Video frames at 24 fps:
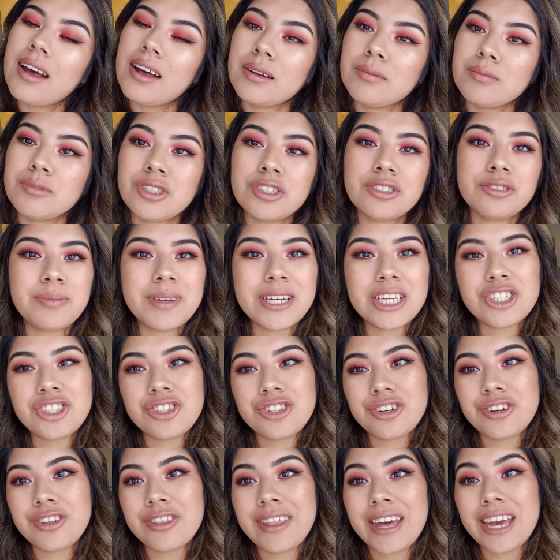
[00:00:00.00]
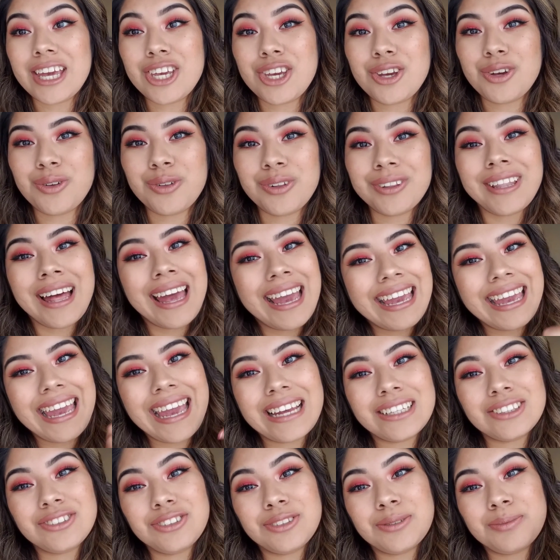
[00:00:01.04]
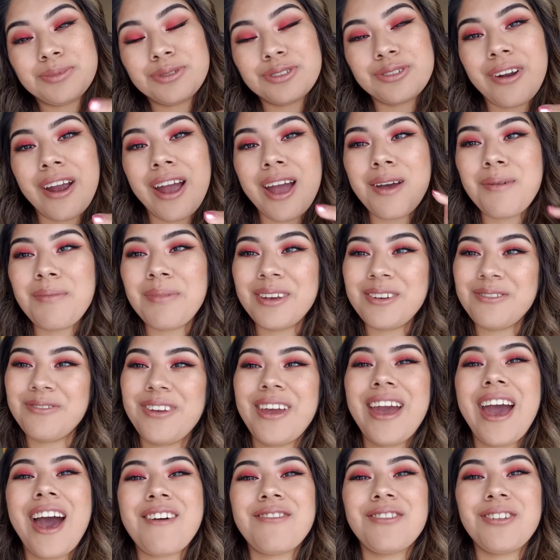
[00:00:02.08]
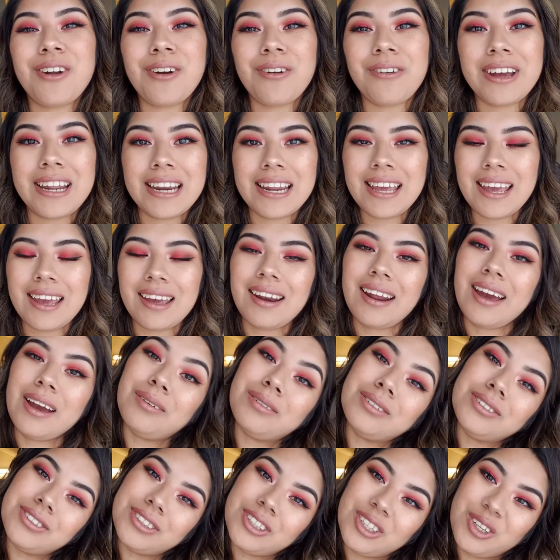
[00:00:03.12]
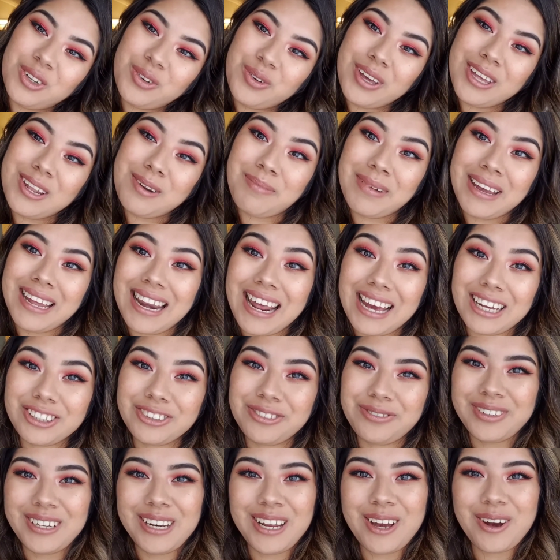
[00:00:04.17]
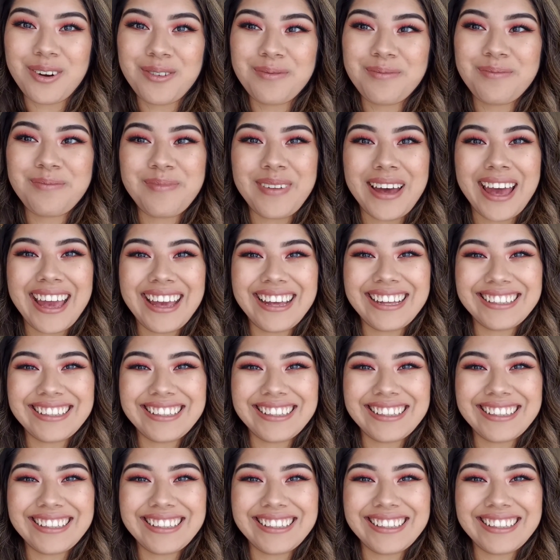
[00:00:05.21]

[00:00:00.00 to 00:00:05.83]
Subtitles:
just make sure that you like and subscribe if you haven't already, and I will see you in my next video. Bye.